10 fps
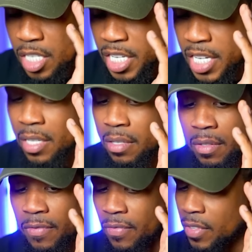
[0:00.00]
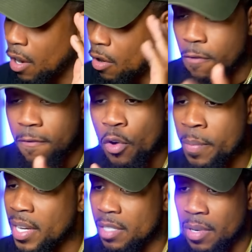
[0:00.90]
shit. The whole 4
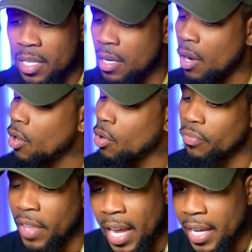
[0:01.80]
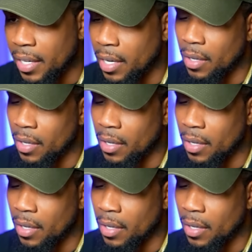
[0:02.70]
minutes, bro. The whole thing,